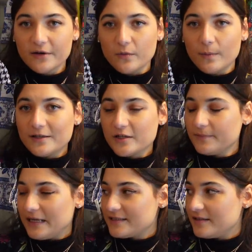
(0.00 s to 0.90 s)
you what sewing
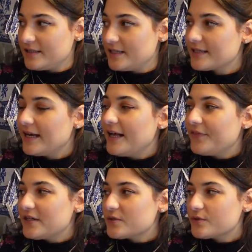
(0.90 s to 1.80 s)
pattern this is.
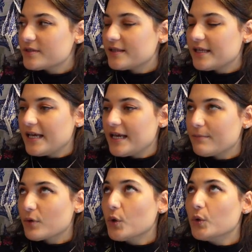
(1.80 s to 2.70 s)
This was the
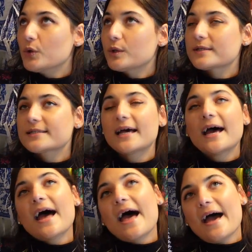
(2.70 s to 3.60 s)
McCall's
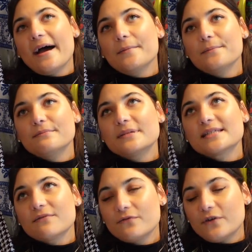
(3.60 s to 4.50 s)

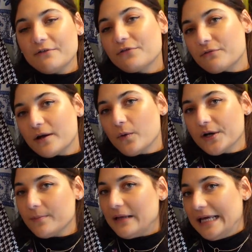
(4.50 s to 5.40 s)
M7531,
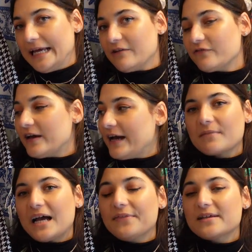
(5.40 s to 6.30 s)
I believe,
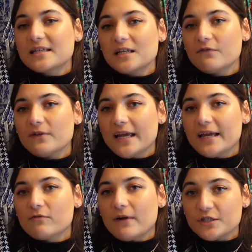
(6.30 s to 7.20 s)
and there's a
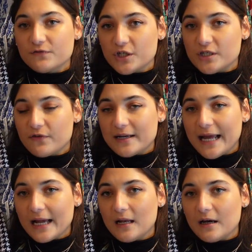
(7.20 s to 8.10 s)
lovely range of 2 different
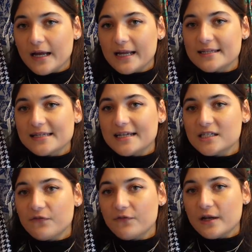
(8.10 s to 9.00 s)
necklines and
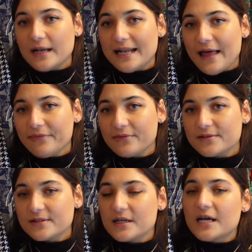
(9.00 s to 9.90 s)
different
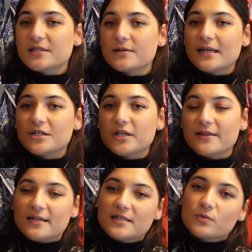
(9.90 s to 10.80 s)
lengths. So essentially
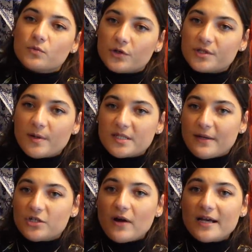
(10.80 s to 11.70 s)
this was supposed to be
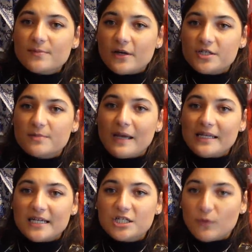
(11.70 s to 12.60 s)
a dress, but I just made
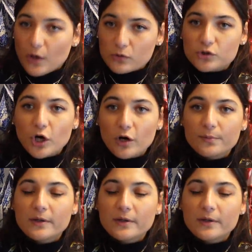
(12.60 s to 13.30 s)
it into a long top.